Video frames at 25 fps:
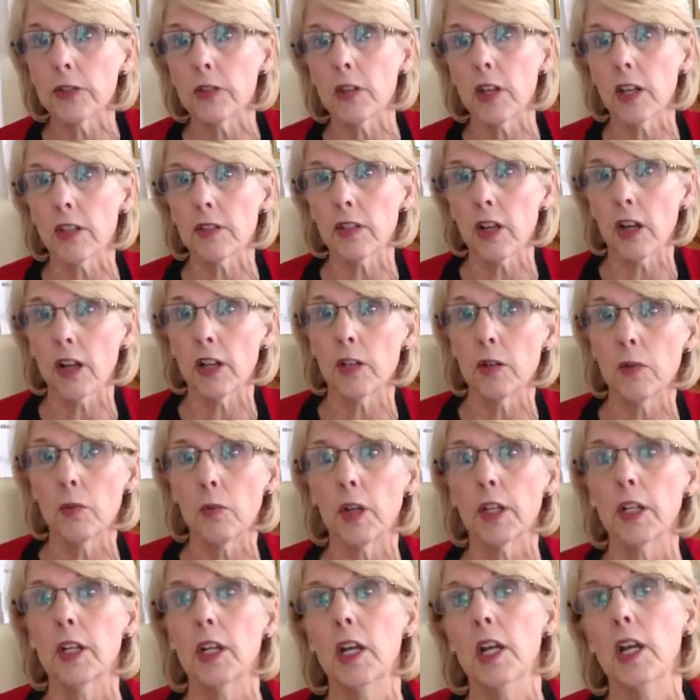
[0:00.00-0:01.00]
and that's kind of
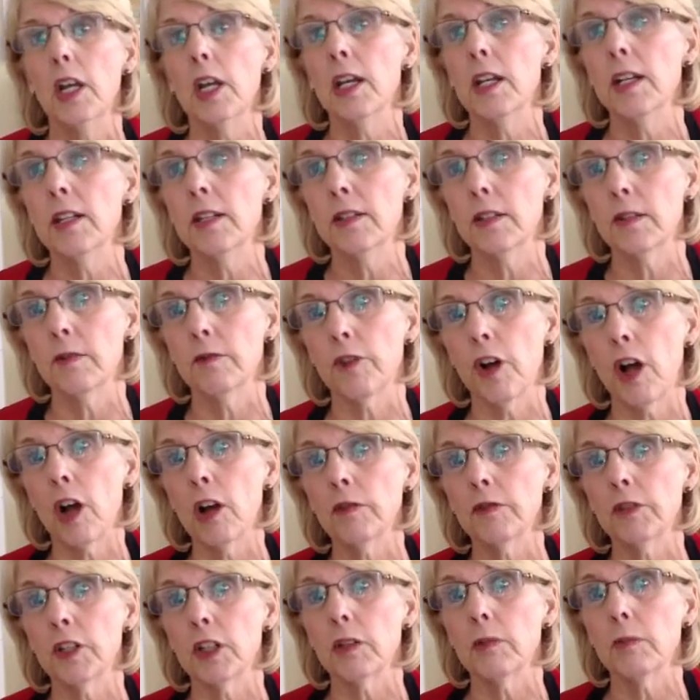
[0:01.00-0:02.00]
what he's
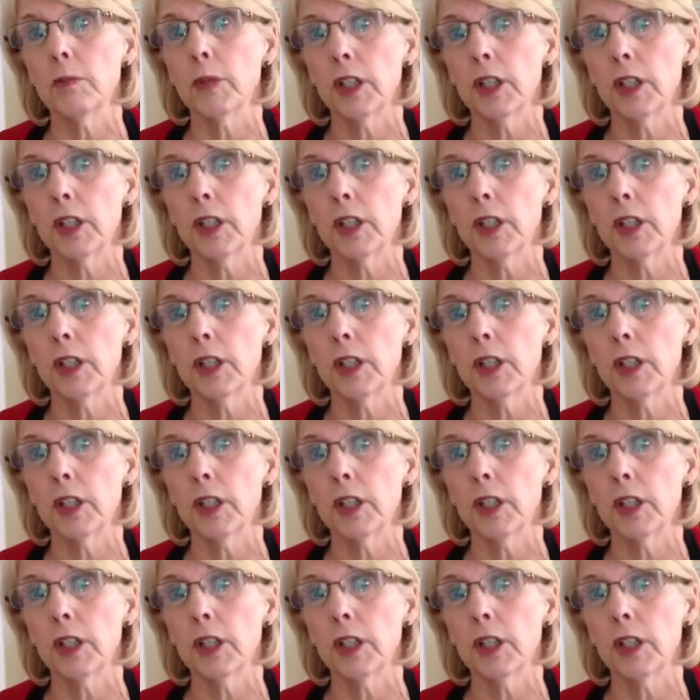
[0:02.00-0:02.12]
involved in.